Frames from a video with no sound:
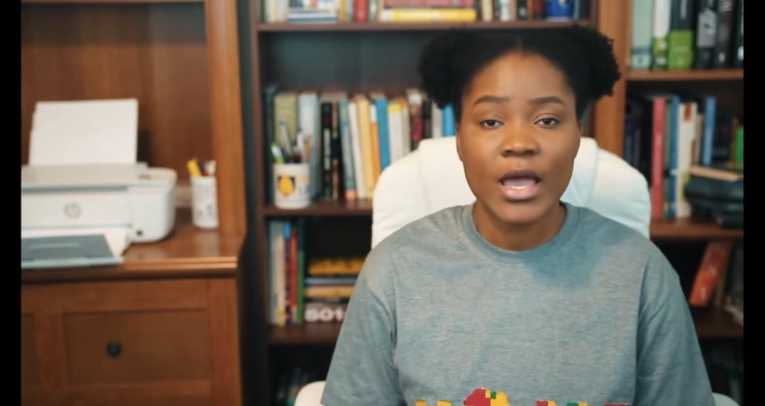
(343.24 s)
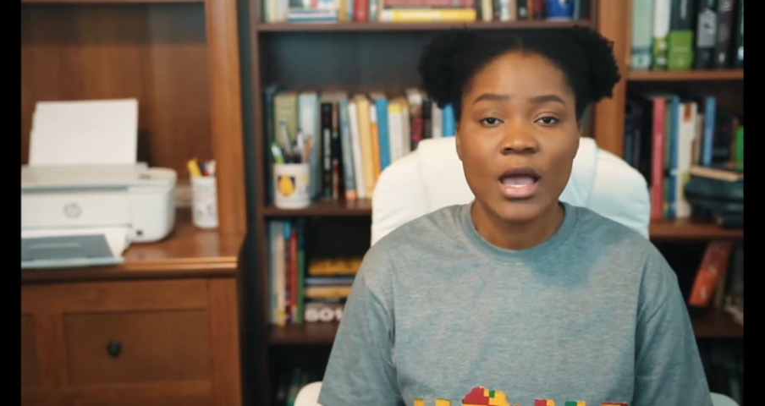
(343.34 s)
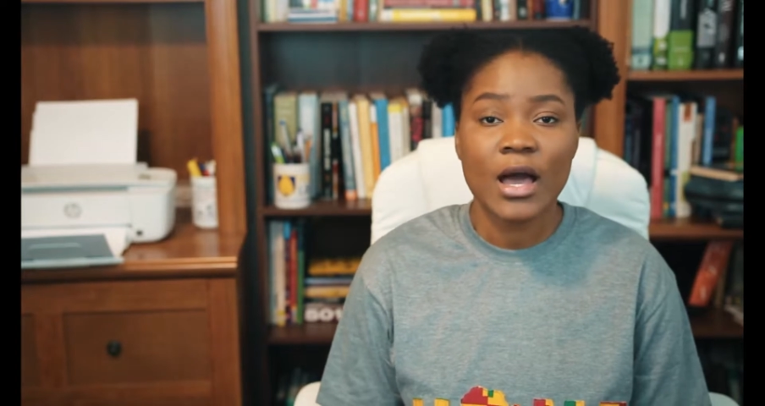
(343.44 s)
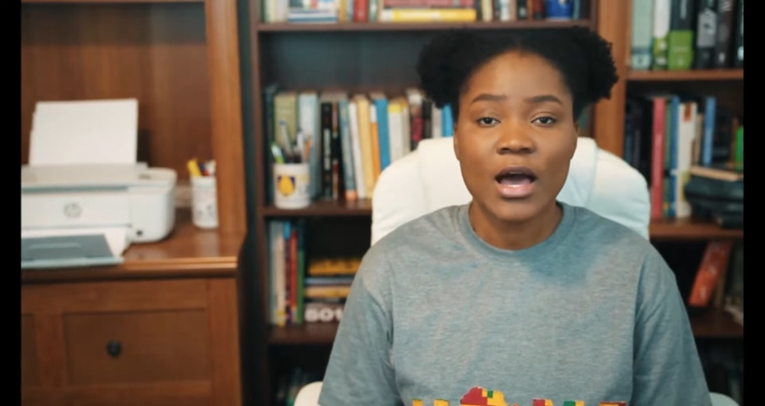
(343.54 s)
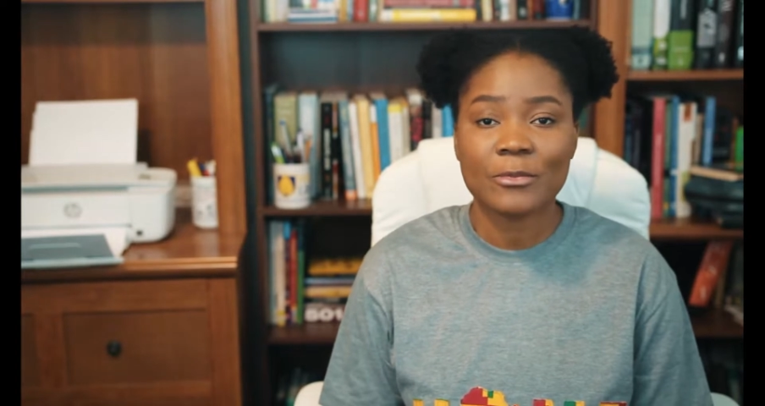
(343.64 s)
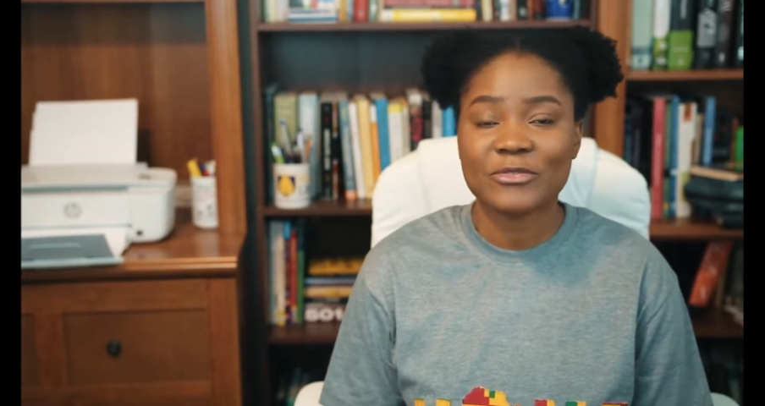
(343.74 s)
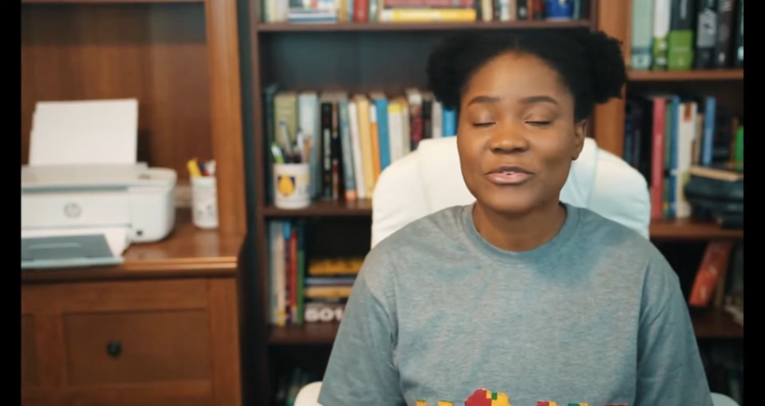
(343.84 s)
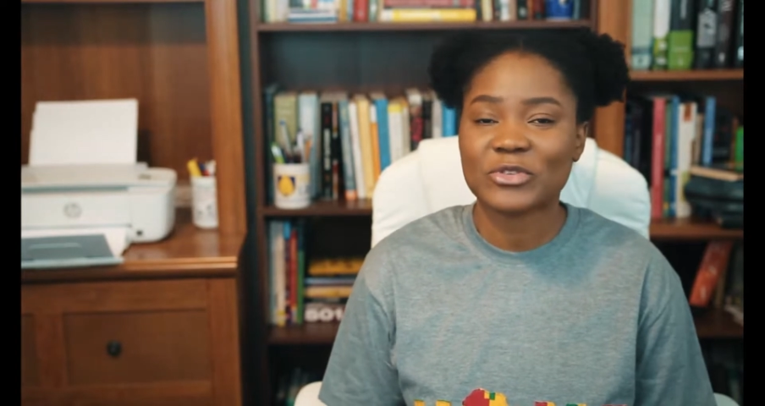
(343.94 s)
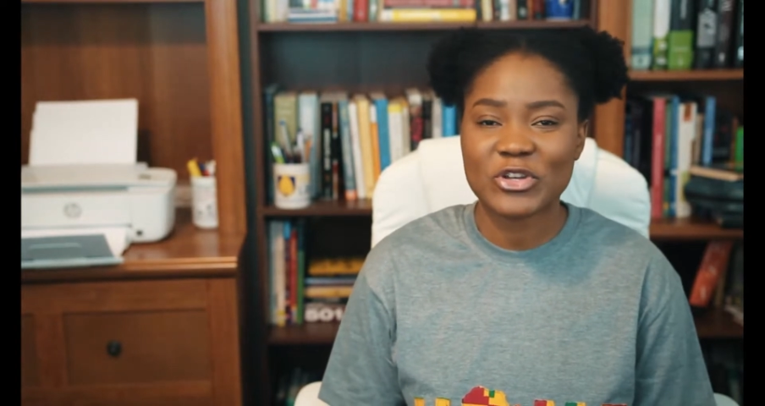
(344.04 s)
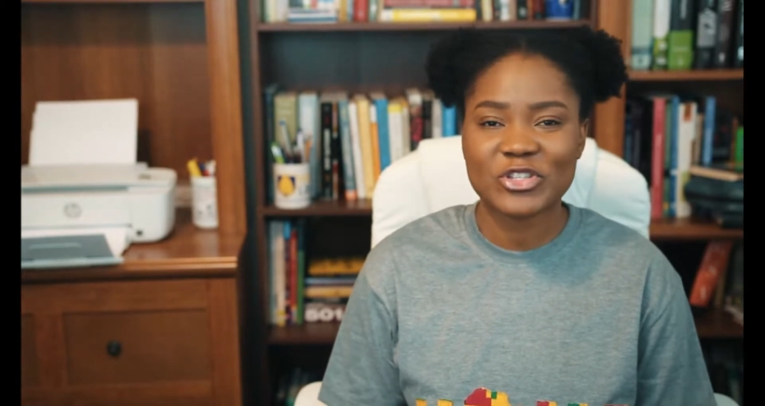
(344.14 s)
If
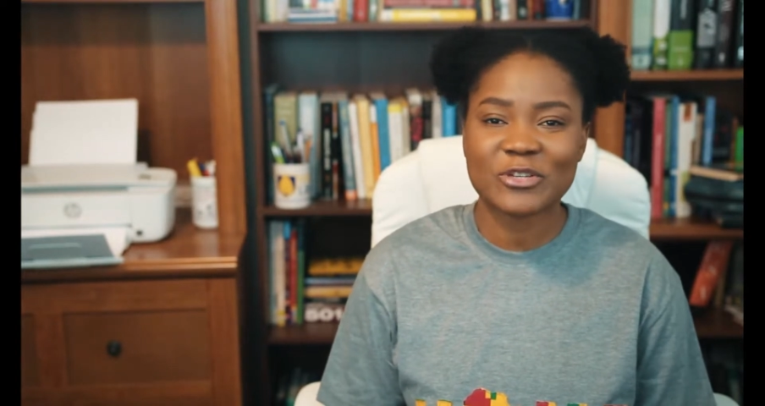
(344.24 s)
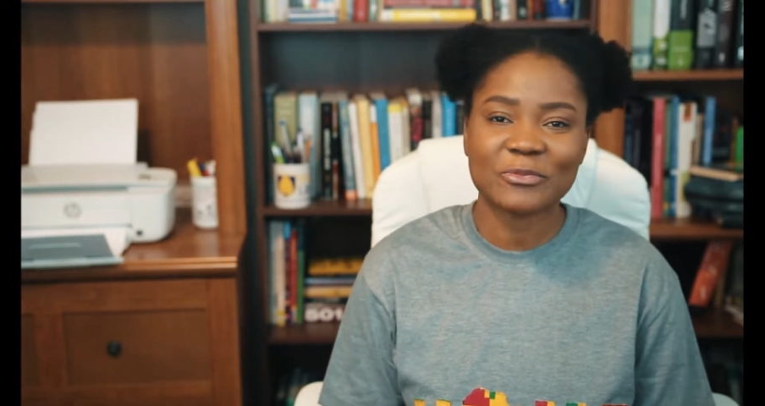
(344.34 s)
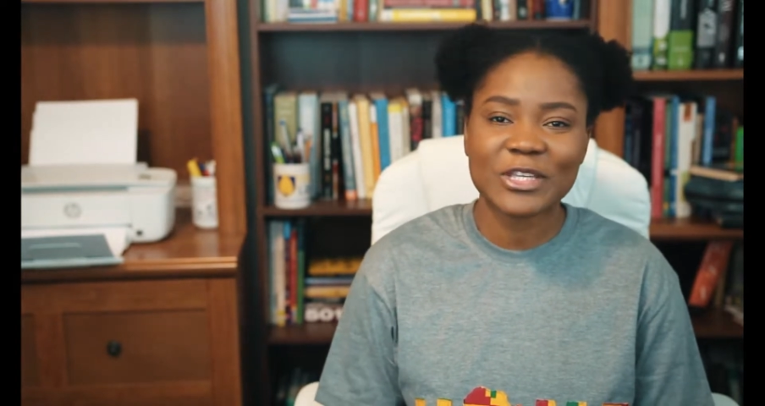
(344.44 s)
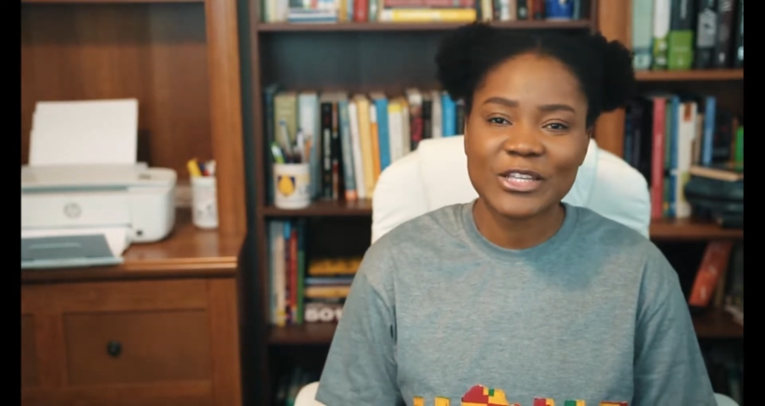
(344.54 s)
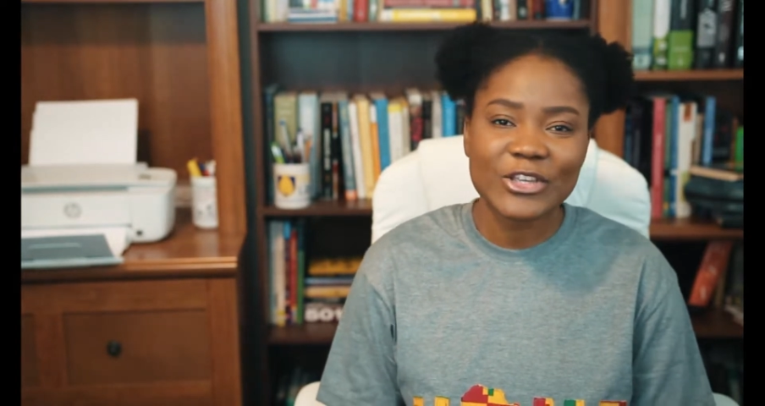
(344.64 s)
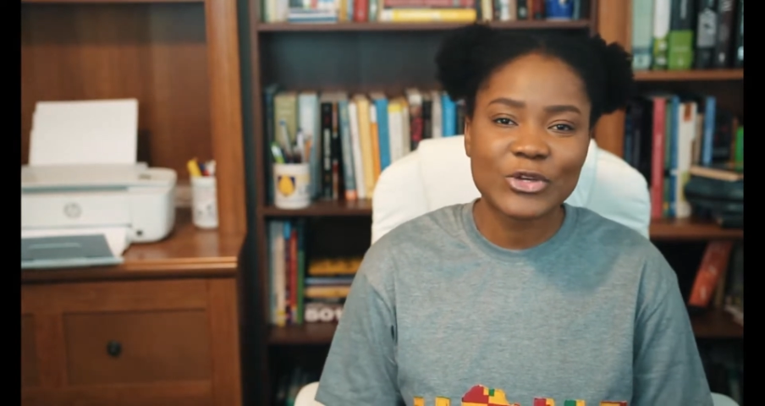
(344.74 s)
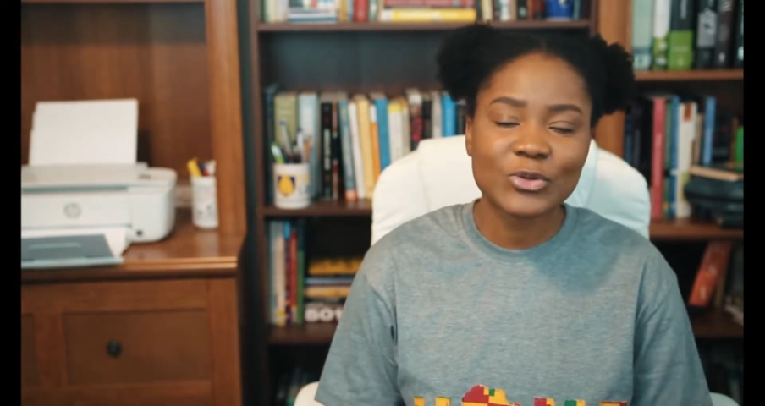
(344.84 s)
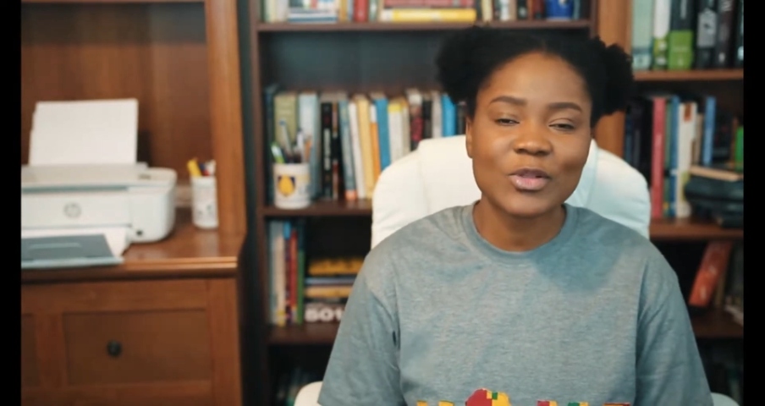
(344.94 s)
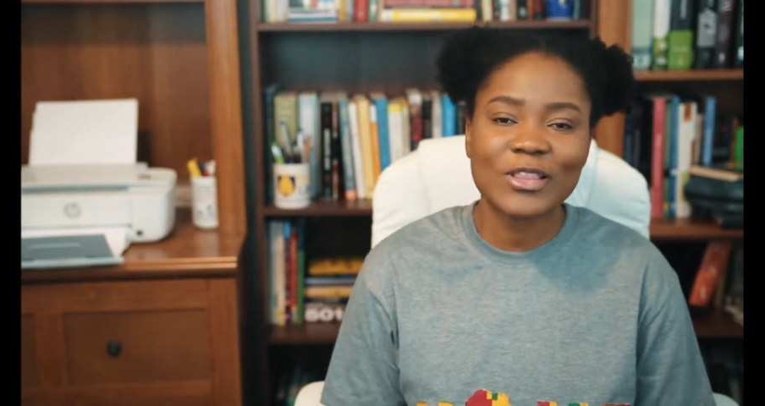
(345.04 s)
you've learned something new,